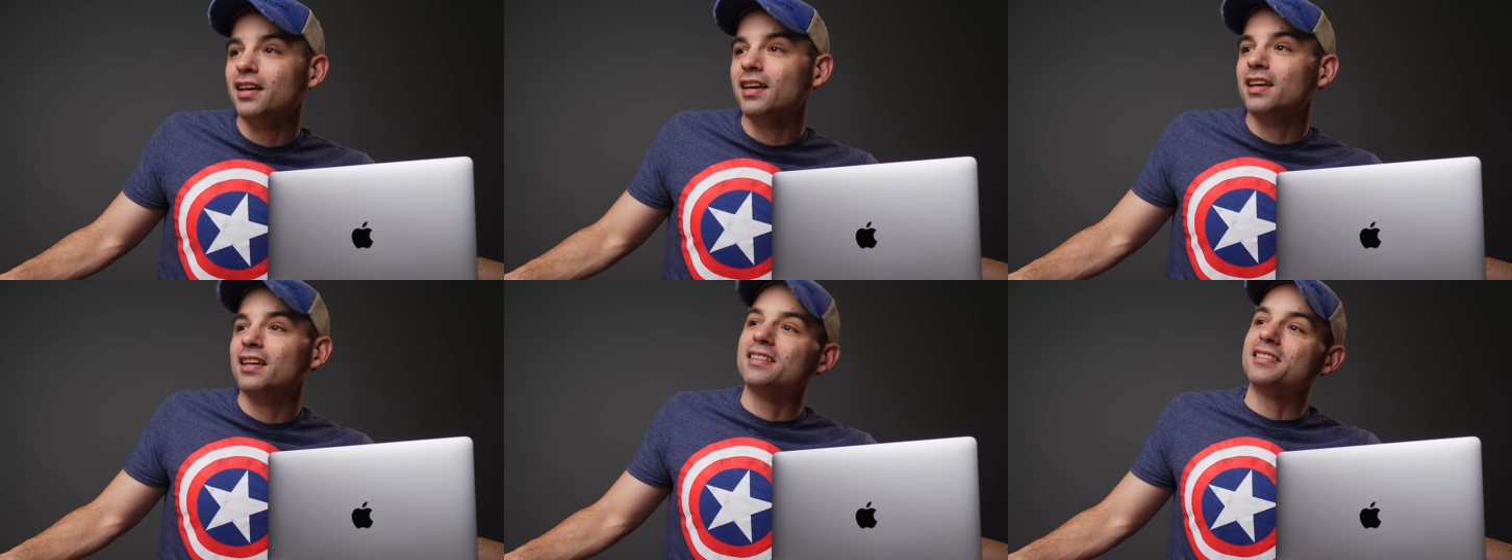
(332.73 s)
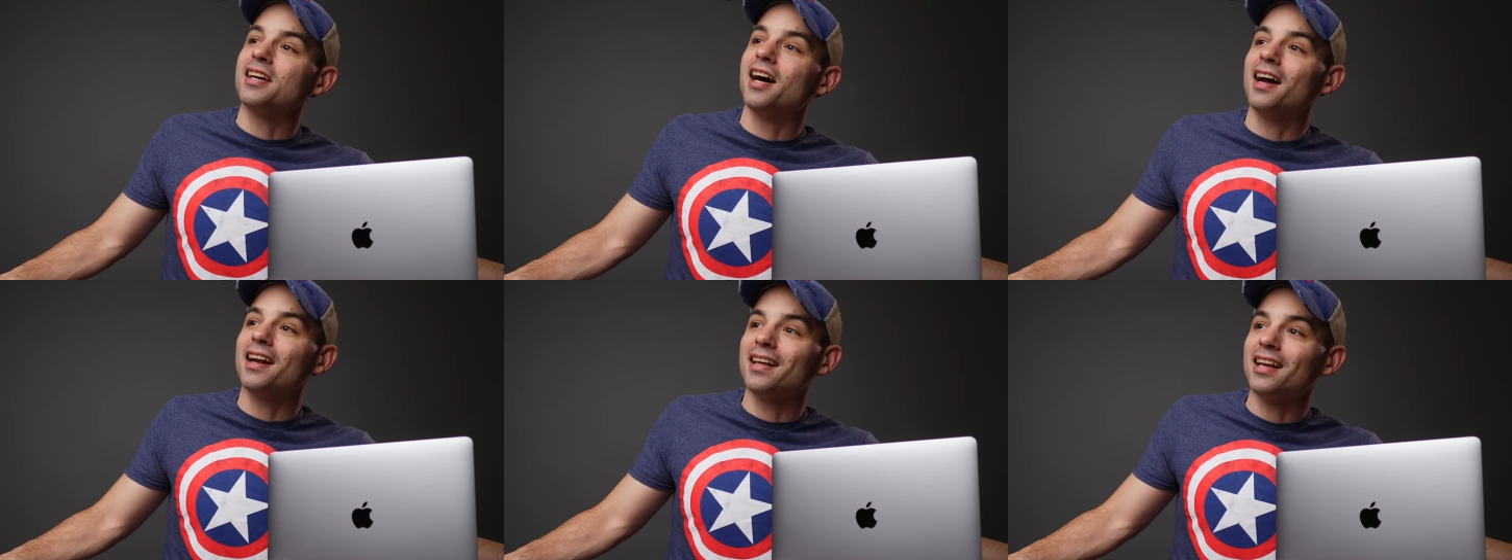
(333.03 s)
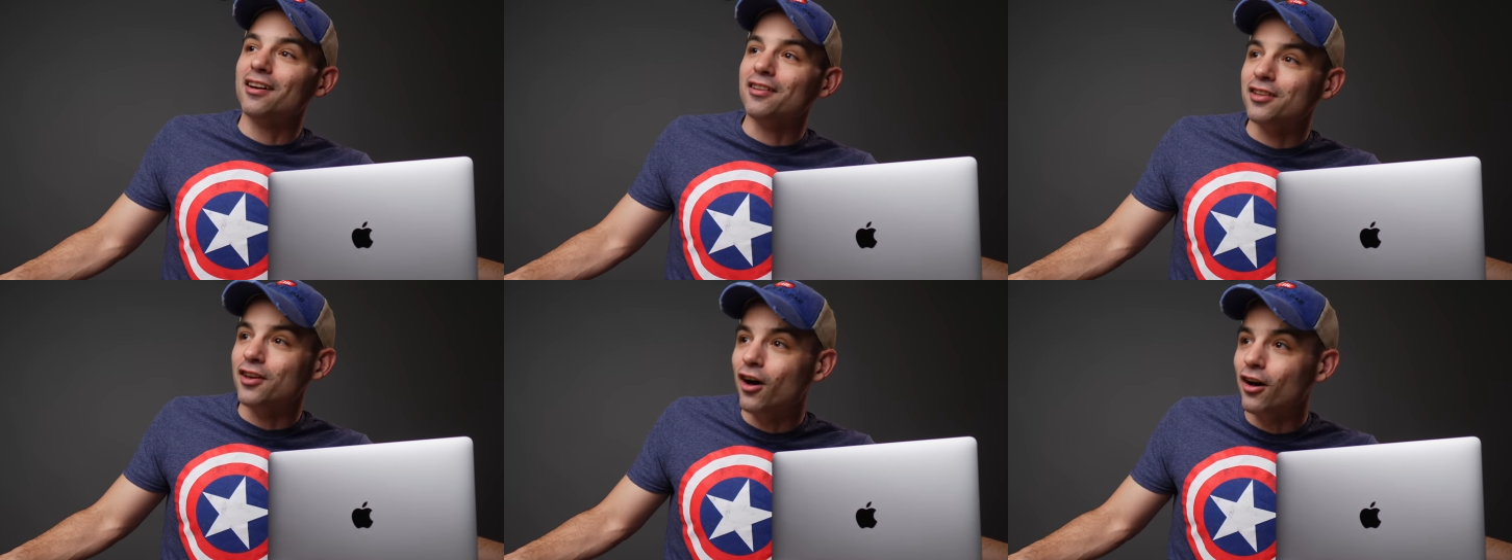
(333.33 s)
It's hiding
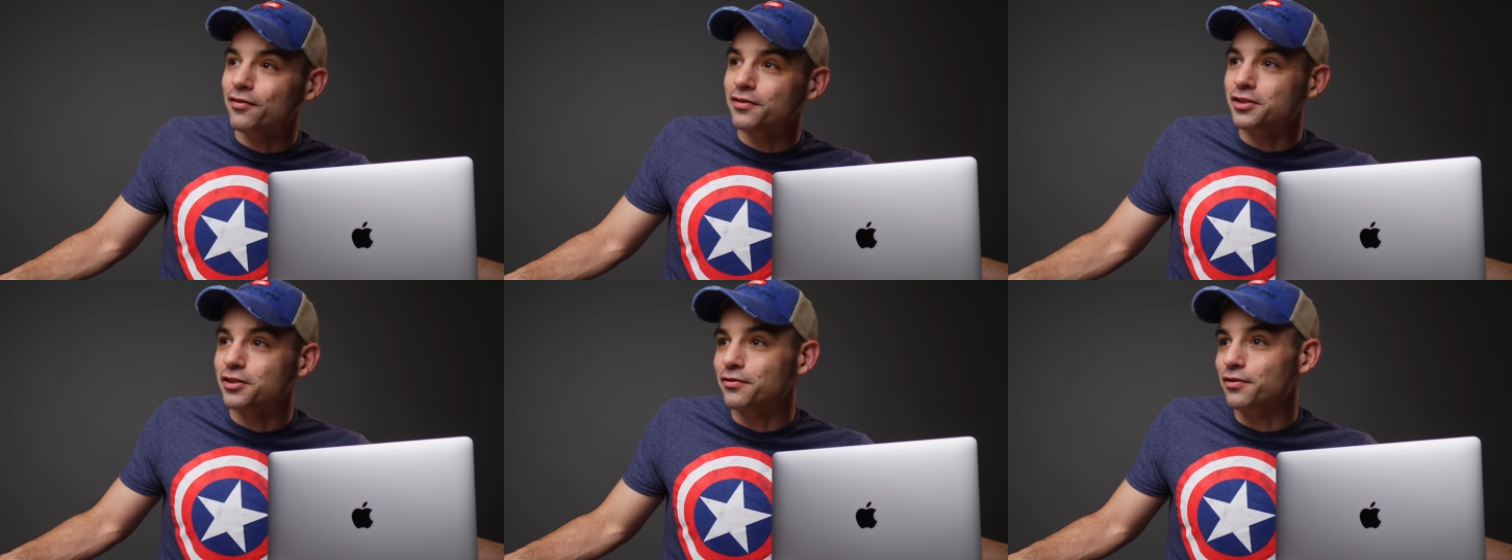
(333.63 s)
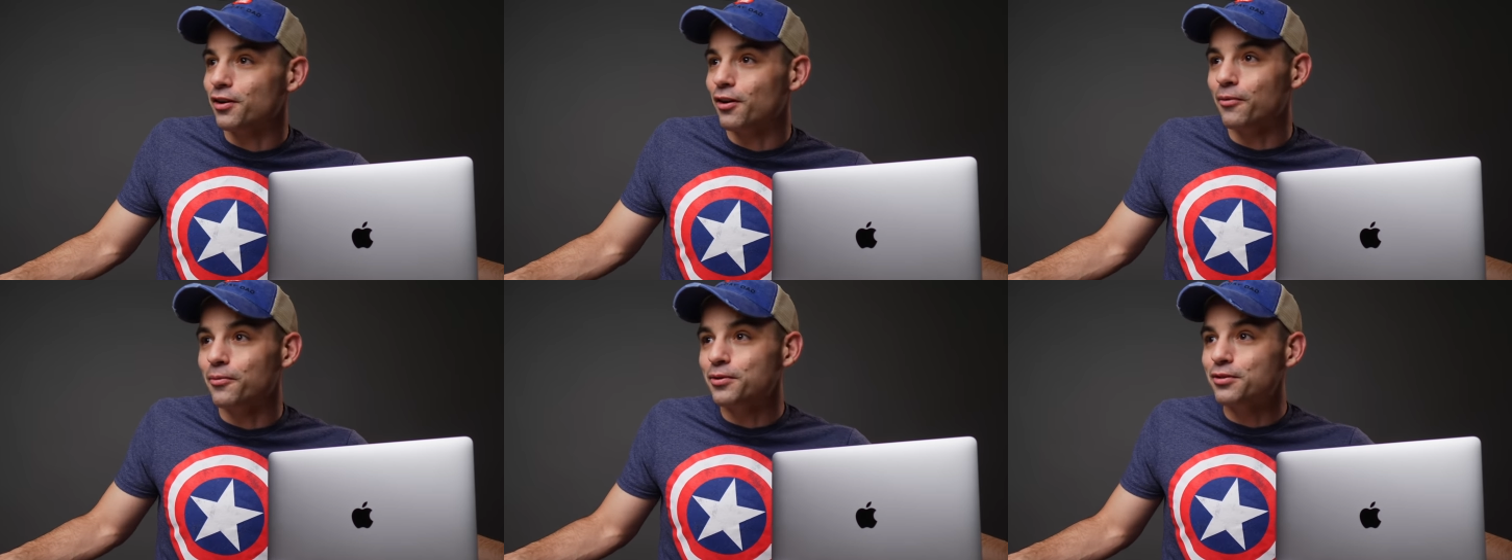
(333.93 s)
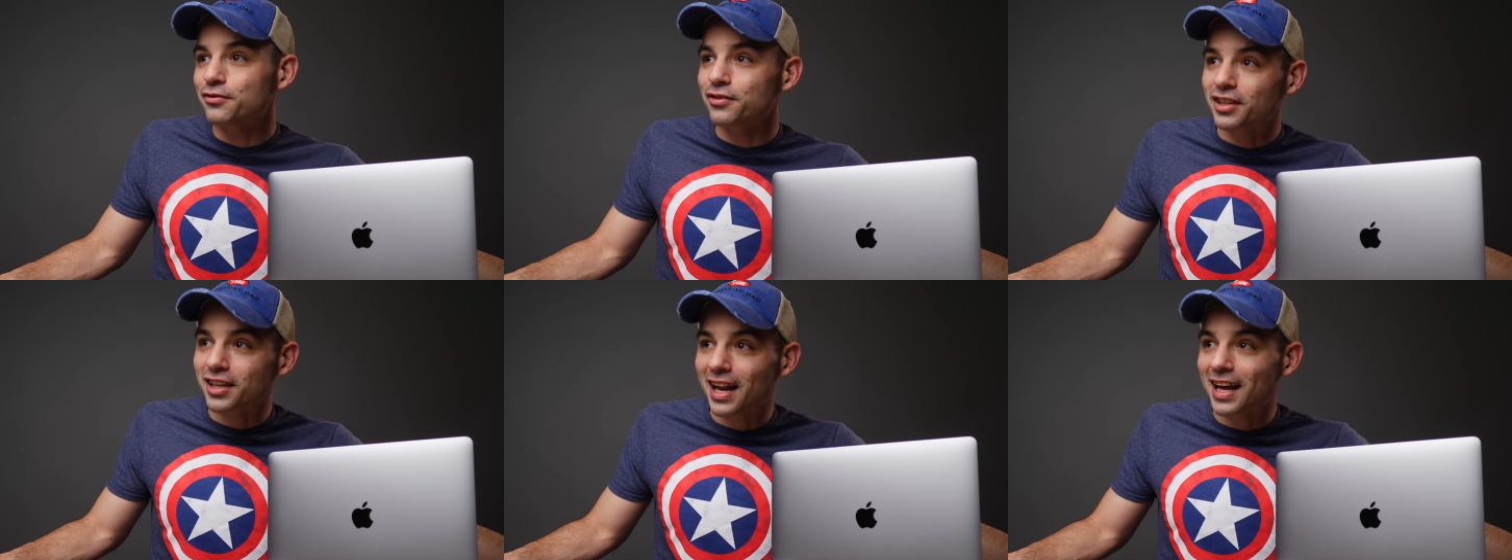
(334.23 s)
out in the office over there. I wonder
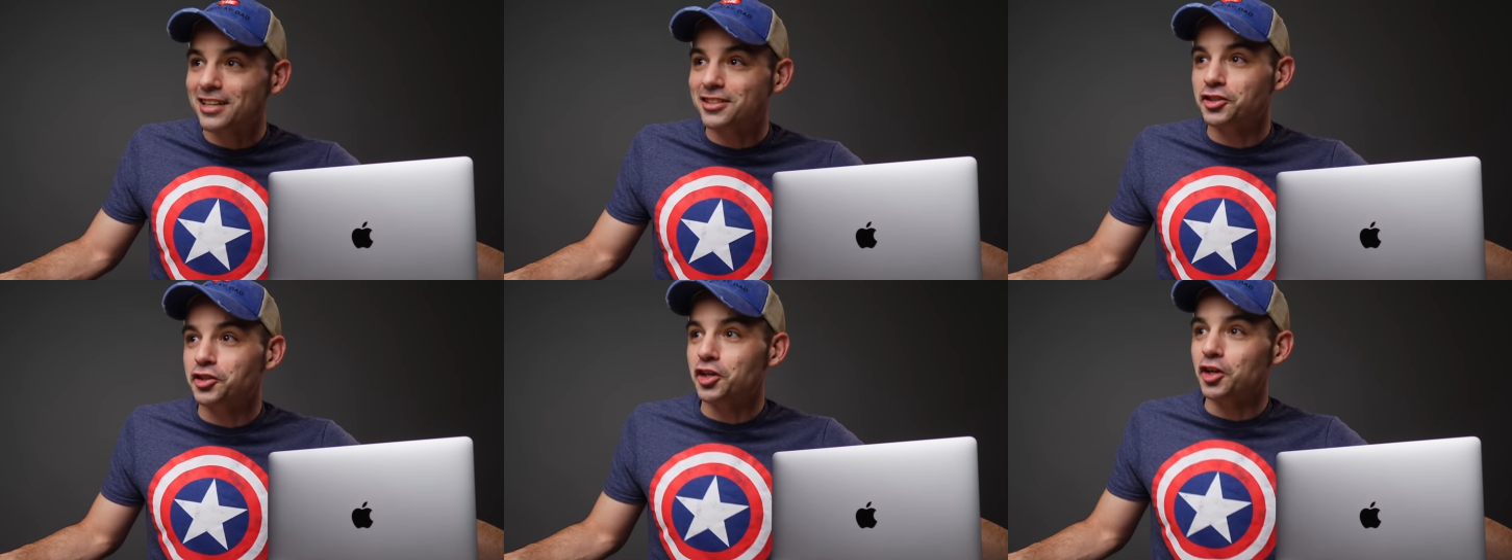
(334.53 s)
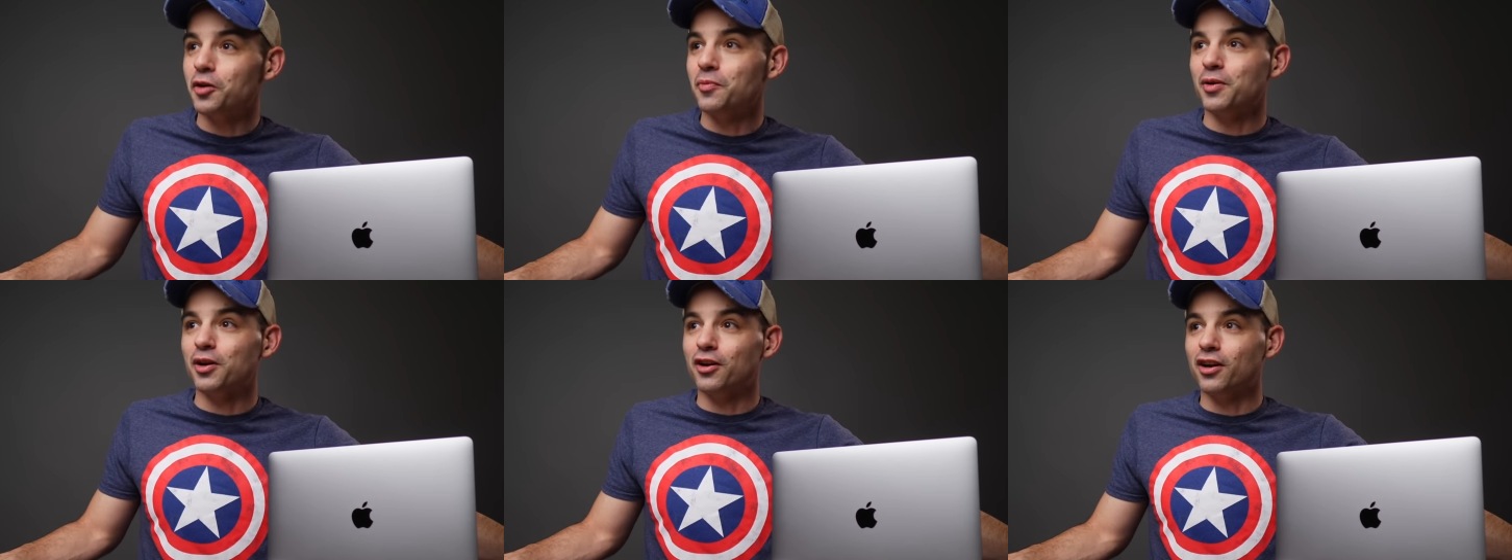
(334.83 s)
if he can actually hear me or